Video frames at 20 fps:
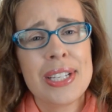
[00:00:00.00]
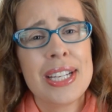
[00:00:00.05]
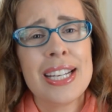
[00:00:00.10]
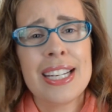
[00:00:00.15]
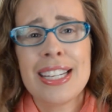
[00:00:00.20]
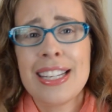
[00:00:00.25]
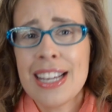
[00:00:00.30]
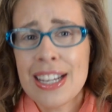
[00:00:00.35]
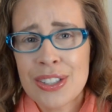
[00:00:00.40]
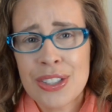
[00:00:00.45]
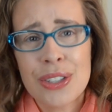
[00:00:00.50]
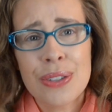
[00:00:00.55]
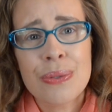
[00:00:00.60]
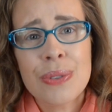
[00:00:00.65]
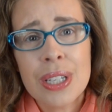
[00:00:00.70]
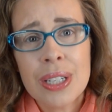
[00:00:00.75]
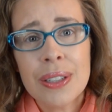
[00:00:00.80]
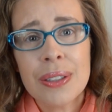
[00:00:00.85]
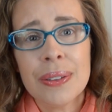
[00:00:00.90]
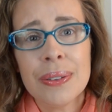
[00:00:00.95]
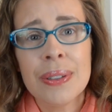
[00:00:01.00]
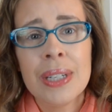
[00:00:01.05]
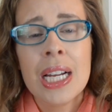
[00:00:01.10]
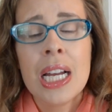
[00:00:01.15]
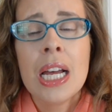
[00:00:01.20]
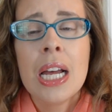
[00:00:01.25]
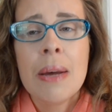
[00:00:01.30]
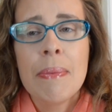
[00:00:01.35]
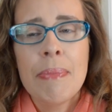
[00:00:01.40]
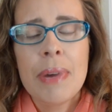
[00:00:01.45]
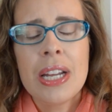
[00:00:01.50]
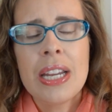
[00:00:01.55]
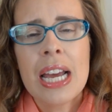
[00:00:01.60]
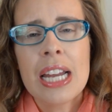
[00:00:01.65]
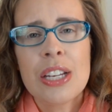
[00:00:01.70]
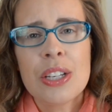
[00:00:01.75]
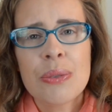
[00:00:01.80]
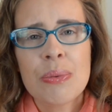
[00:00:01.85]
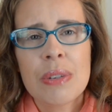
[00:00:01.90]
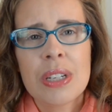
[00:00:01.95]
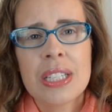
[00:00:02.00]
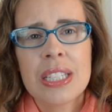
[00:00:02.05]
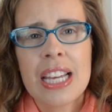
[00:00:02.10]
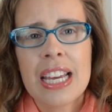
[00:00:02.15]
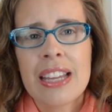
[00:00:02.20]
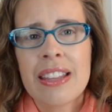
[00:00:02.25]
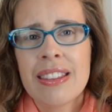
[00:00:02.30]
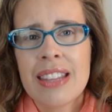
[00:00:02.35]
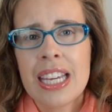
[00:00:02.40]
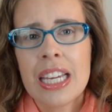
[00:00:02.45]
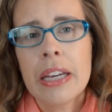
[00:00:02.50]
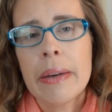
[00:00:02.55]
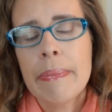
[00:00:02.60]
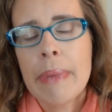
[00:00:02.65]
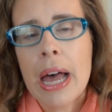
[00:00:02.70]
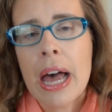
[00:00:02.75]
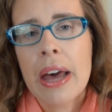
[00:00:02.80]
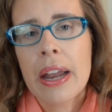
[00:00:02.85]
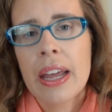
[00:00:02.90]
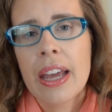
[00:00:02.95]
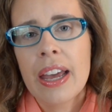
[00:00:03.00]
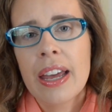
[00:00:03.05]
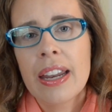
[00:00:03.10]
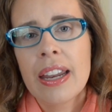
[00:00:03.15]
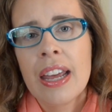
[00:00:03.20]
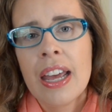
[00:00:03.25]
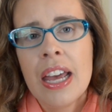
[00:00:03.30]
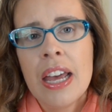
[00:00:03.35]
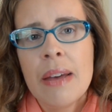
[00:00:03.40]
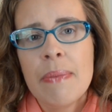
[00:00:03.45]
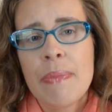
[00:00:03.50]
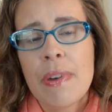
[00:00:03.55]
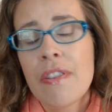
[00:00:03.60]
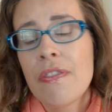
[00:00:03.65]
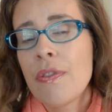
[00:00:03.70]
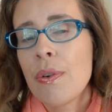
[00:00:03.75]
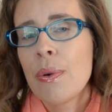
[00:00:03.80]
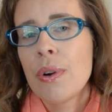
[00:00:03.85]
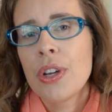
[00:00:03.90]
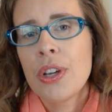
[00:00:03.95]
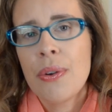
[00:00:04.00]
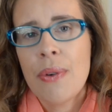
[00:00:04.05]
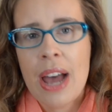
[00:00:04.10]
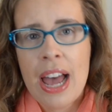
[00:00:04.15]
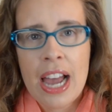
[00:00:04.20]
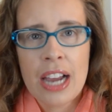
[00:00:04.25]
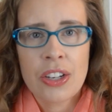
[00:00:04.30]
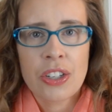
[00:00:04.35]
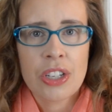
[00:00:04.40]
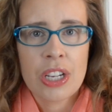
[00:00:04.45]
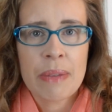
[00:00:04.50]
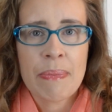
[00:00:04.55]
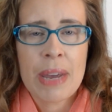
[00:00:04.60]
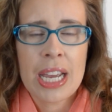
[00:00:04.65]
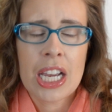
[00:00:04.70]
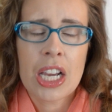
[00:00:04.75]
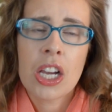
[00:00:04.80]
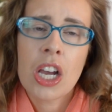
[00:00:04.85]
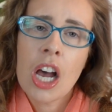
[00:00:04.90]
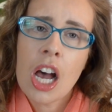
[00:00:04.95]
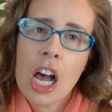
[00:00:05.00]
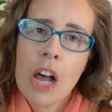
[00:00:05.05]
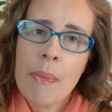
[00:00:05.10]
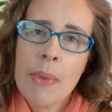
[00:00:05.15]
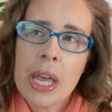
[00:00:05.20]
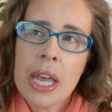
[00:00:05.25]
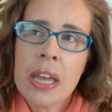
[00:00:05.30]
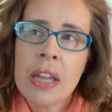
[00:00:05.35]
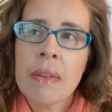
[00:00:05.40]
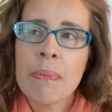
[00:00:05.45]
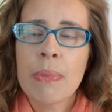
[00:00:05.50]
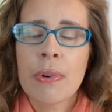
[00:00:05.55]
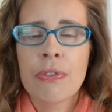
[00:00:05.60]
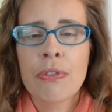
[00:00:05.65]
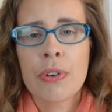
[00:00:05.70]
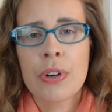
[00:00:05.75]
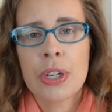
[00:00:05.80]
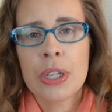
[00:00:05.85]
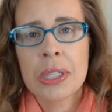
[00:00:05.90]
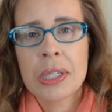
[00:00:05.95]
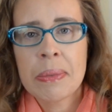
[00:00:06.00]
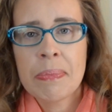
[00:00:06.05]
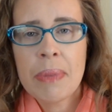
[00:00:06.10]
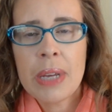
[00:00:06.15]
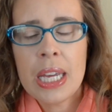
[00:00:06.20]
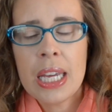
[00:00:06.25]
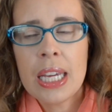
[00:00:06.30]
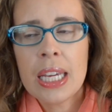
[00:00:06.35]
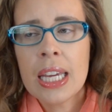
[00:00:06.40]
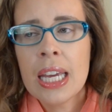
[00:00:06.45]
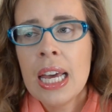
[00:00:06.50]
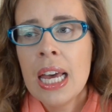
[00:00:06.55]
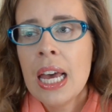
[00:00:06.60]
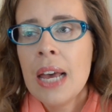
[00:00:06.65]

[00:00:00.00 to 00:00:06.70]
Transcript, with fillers: um, yes you do. But I just want to say think about it before you actually make a comment, before you speak.